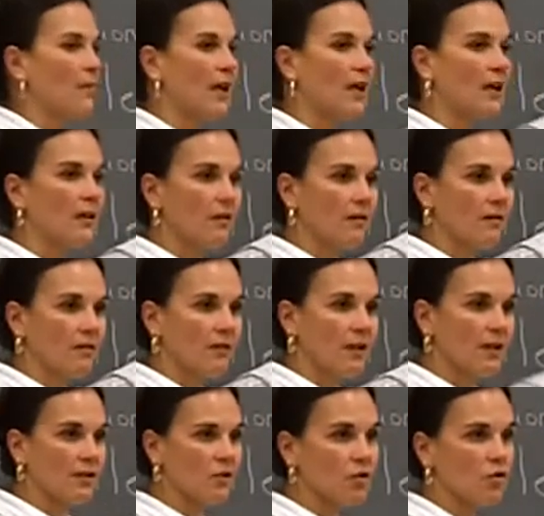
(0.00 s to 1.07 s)
made
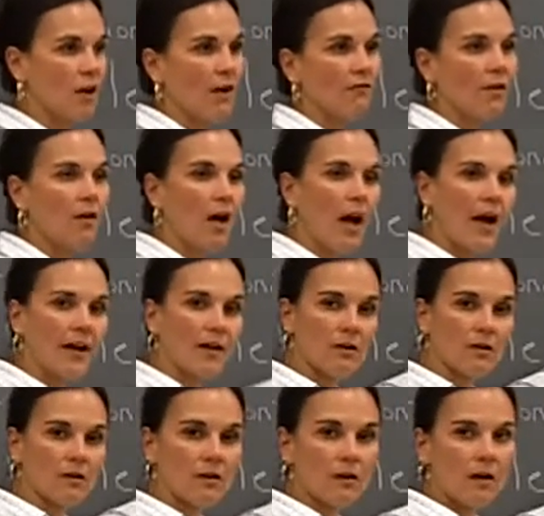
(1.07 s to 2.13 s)
things travel
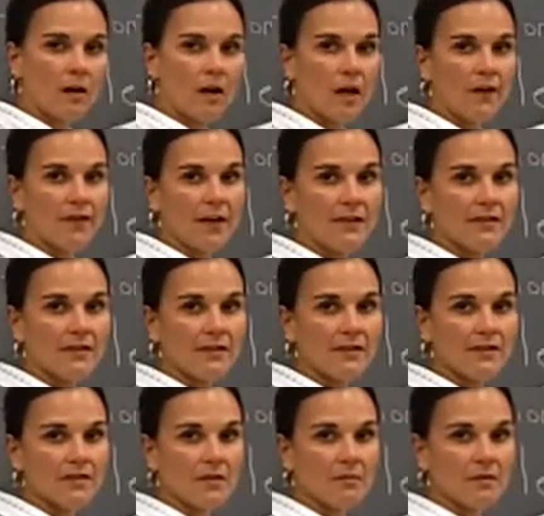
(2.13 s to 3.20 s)
higher on that
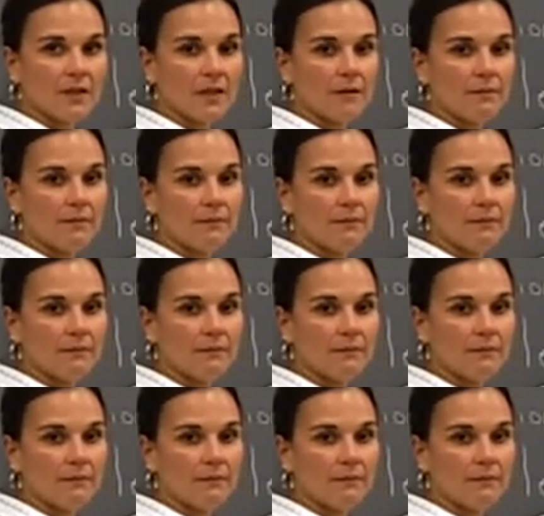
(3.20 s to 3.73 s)
TLC plate.